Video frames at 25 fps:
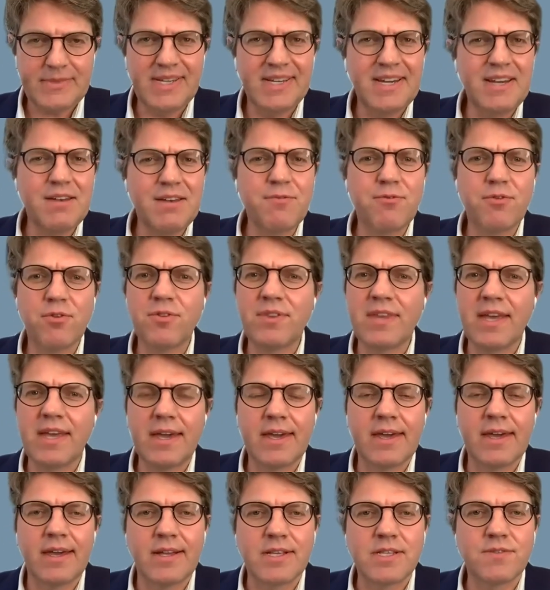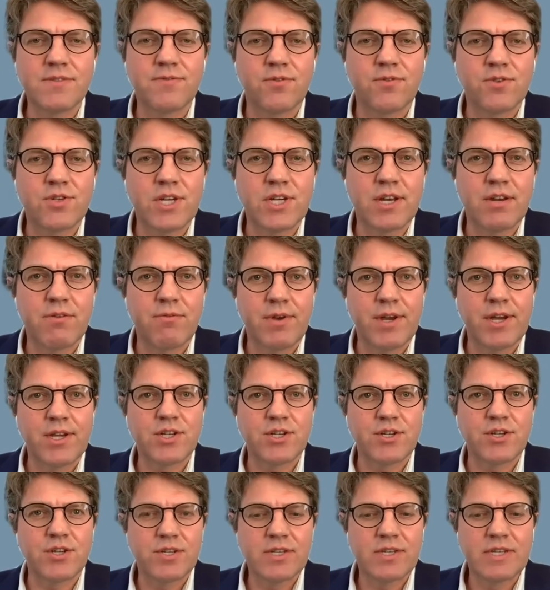And for decades, for
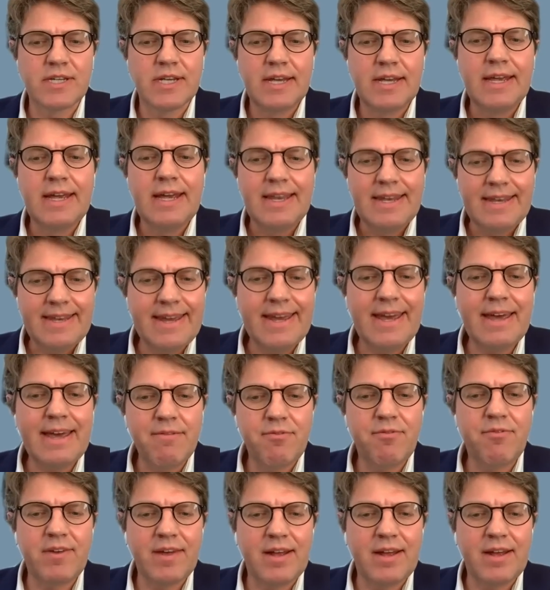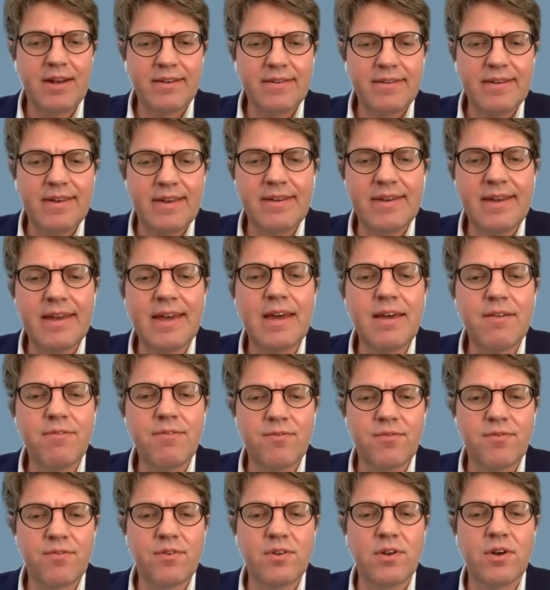generations, they have felt and they have
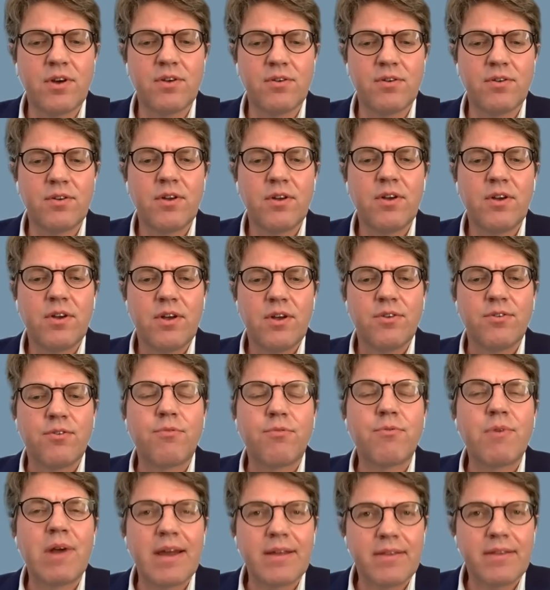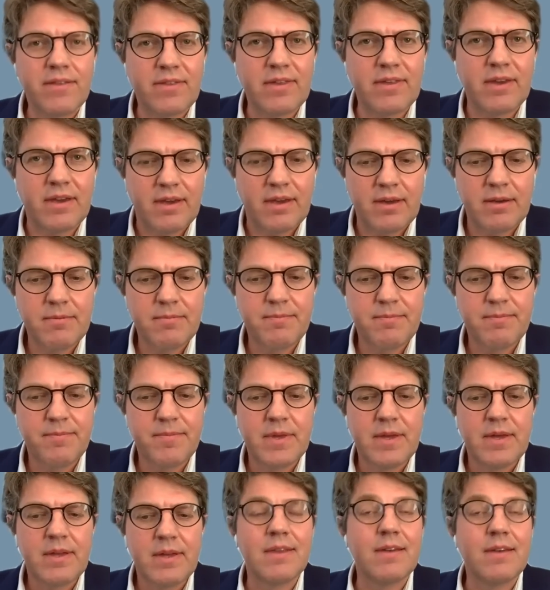done the right thing.
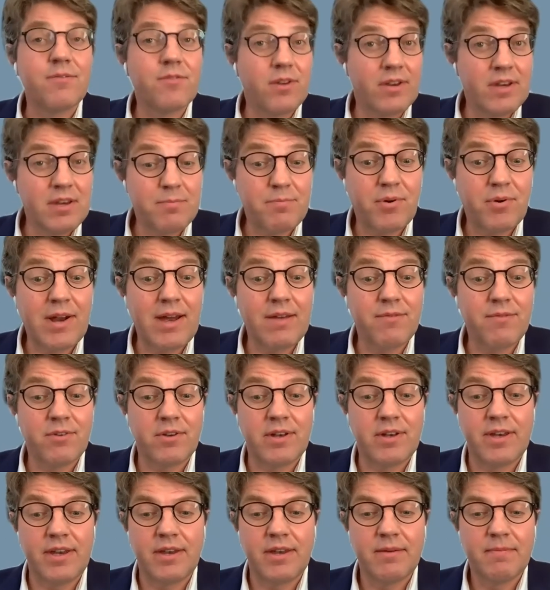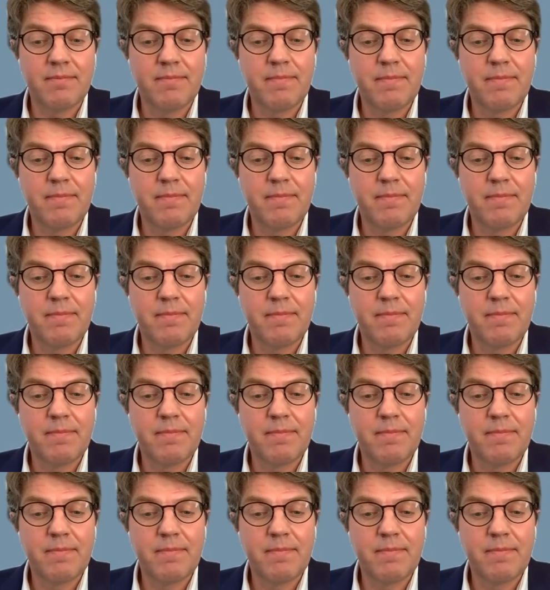They've done it privately.